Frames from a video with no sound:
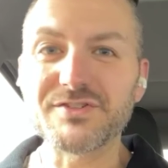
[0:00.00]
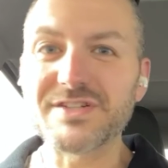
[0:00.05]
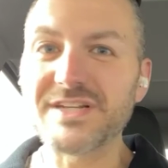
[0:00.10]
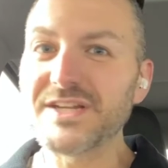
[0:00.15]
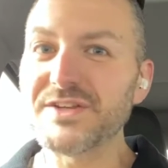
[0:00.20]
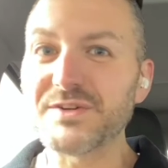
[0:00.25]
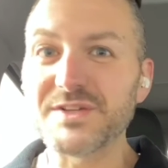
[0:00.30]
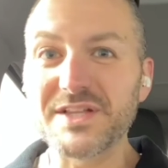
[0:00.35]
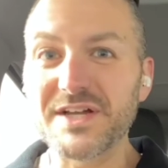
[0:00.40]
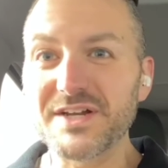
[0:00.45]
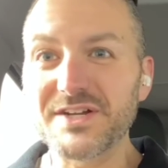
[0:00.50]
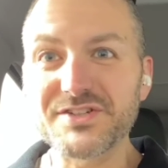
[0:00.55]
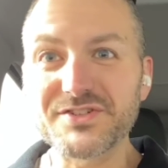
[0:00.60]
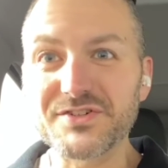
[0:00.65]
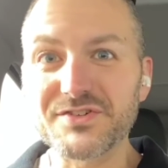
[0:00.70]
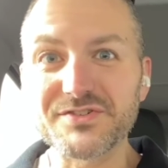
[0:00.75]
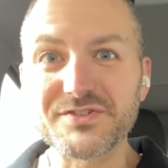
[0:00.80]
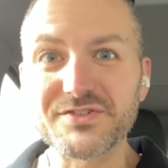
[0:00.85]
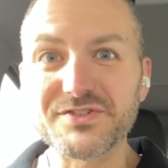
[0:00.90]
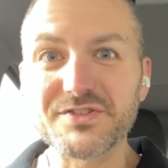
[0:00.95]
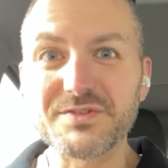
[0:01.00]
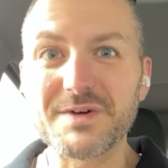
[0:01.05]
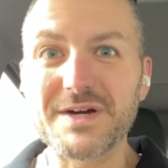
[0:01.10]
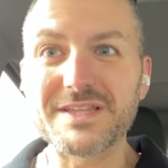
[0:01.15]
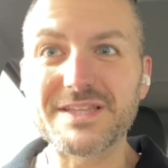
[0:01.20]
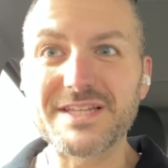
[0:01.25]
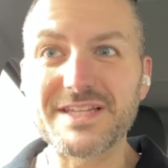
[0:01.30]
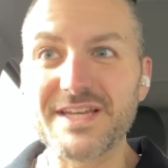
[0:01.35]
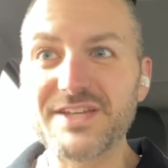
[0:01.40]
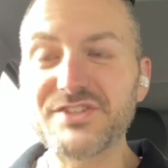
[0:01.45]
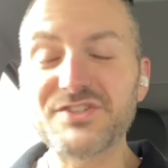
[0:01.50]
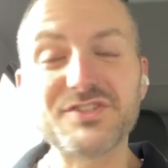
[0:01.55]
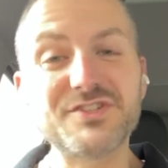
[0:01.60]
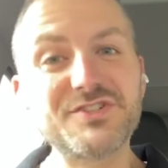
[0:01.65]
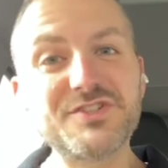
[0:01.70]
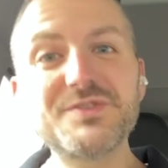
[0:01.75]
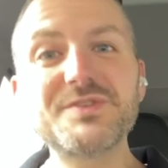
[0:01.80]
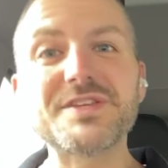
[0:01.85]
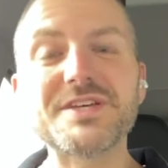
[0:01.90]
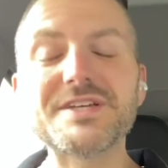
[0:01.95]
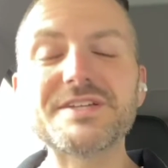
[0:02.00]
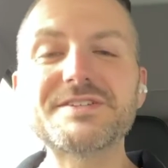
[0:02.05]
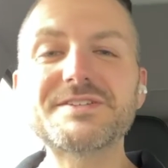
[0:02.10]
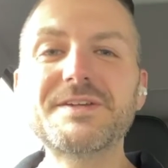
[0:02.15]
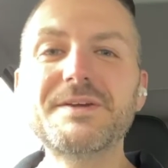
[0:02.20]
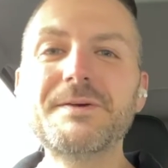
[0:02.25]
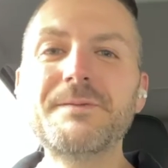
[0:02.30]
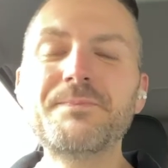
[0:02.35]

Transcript: And I know a lot of churches throughout the nation do this